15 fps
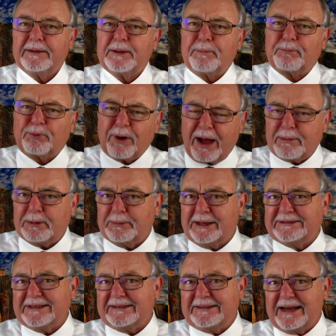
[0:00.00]
The problem
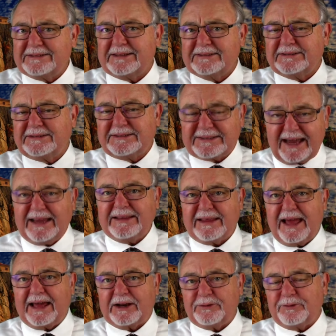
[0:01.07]
is it doesn't say
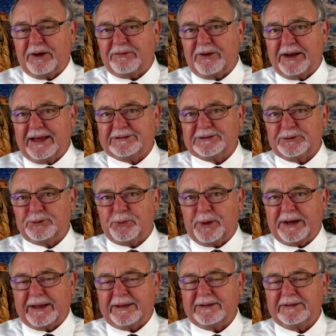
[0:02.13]
that in Revelation
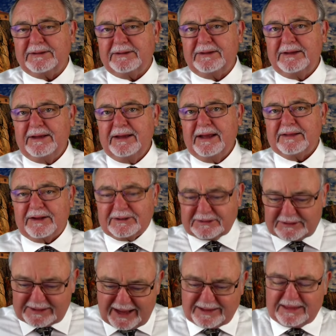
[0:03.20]
20. There's
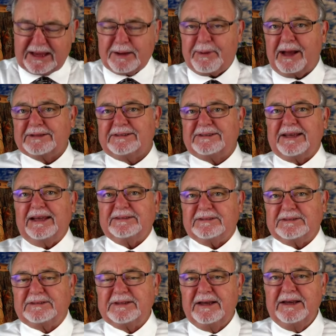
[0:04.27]
nothing about
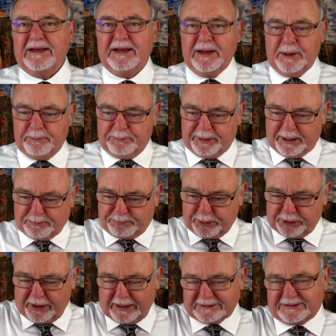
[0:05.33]
sins being
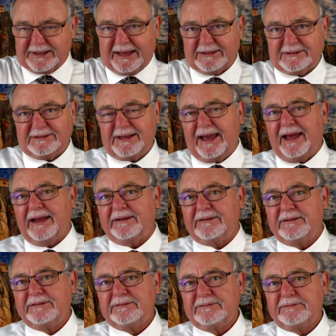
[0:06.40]
put on Satan's head.
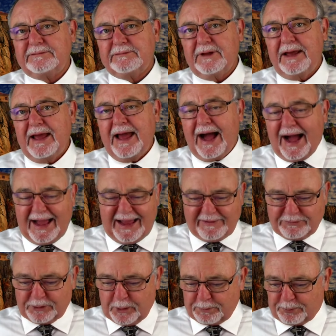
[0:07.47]
I
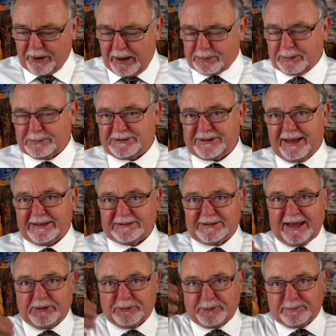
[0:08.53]
have no problem saying
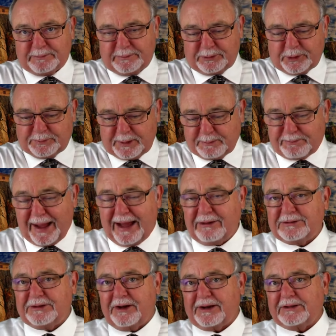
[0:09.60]
Satan could be
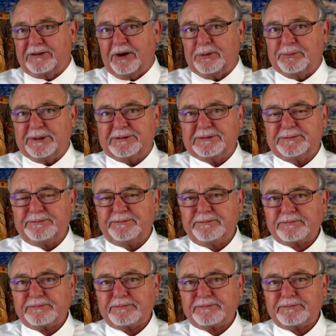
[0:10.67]
bound on atonement.